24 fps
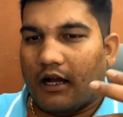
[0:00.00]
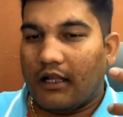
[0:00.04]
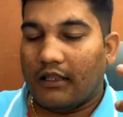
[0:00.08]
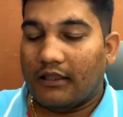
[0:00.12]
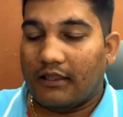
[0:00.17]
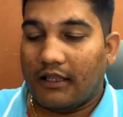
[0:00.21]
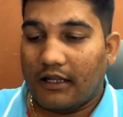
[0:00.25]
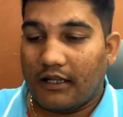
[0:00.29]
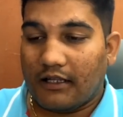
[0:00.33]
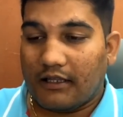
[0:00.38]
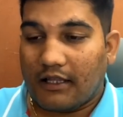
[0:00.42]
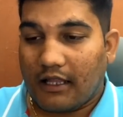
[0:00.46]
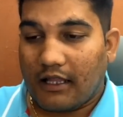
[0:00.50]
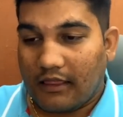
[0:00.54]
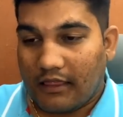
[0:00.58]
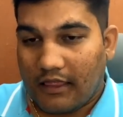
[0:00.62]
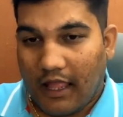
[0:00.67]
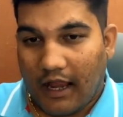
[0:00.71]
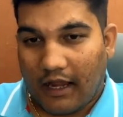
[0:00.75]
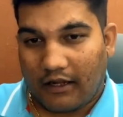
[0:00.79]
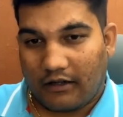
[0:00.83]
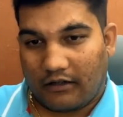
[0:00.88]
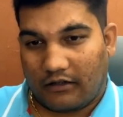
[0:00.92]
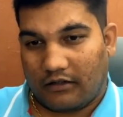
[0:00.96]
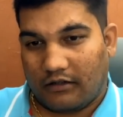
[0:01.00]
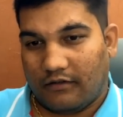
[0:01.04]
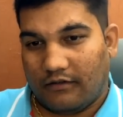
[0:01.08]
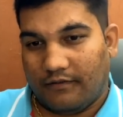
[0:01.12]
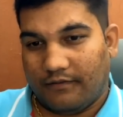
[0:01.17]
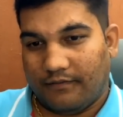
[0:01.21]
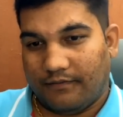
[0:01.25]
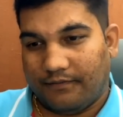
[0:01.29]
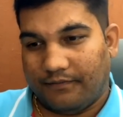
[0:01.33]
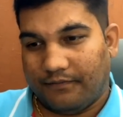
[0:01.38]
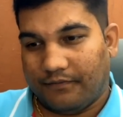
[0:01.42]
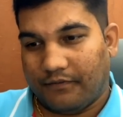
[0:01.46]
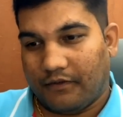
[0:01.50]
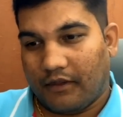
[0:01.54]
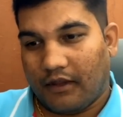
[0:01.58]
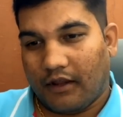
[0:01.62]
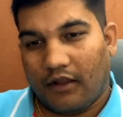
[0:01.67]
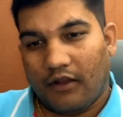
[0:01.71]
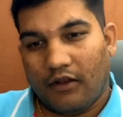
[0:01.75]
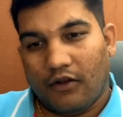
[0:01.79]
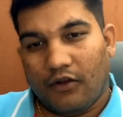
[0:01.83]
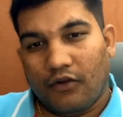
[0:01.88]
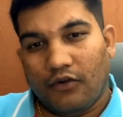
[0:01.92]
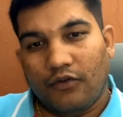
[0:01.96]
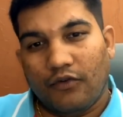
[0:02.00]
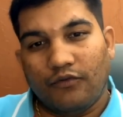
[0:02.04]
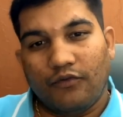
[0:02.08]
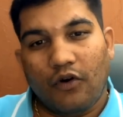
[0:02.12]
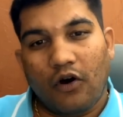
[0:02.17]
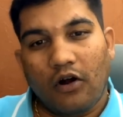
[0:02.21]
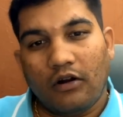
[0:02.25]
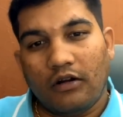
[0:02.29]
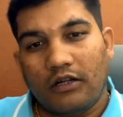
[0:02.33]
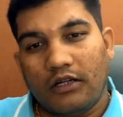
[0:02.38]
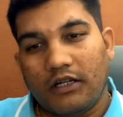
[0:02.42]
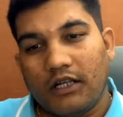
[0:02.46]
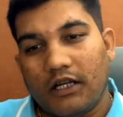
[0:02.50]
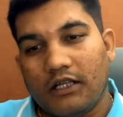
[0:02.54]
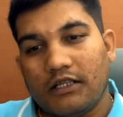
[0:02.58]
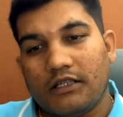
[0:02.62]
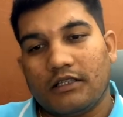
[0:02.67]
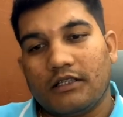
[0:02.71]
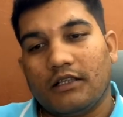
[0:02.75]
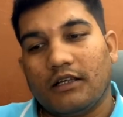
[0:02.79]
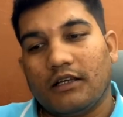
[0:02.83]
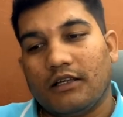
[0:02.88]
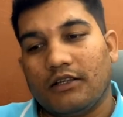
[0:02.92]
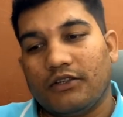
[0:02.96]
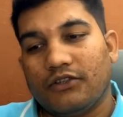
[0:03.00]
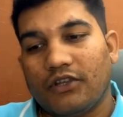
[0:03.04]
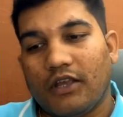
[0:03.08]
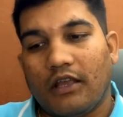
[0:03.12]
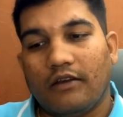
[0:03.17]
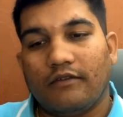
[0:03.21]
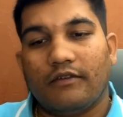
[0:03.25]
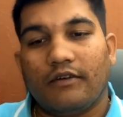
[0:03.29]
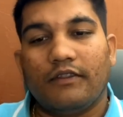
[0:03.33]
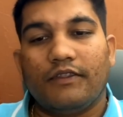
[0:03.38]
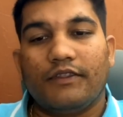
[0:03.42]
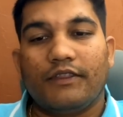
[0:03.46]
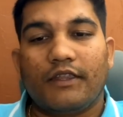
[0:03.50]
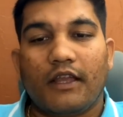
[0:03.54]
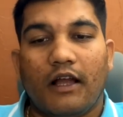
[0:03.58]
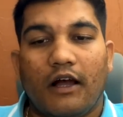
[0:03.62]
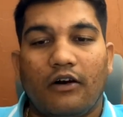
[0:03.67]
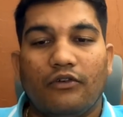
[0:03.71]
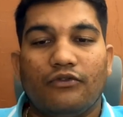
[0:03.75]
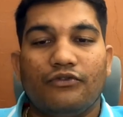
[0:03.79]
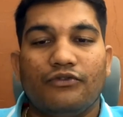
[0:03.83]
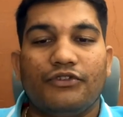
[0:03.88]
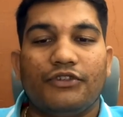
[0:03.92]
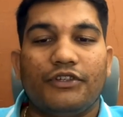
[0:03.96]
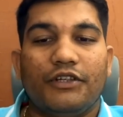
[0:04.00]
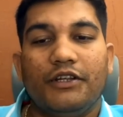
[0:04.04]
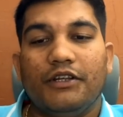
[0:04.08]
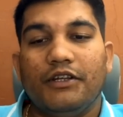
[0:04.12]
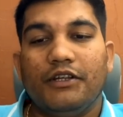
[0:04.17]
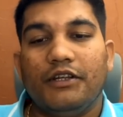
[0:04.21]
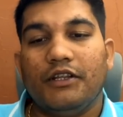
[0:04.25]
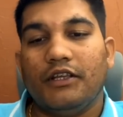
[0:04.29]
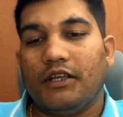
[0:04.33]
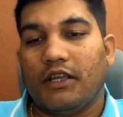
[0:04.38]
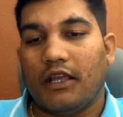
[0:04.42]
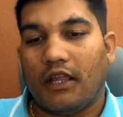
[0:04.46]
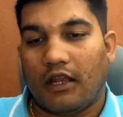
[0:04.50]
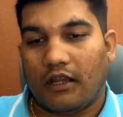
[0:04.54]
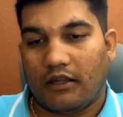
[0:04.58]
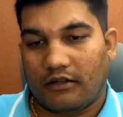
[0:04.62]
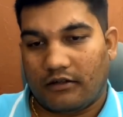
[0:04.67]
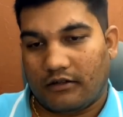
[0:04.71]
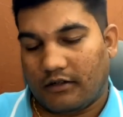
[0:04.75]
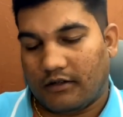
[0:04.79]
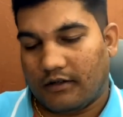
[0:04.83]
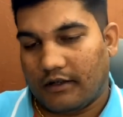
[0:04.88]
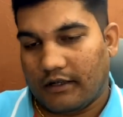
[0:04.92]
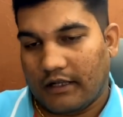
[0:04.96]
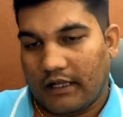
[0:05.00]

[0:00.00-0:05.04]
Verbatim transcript: Other than that, what does the seventh house indicate?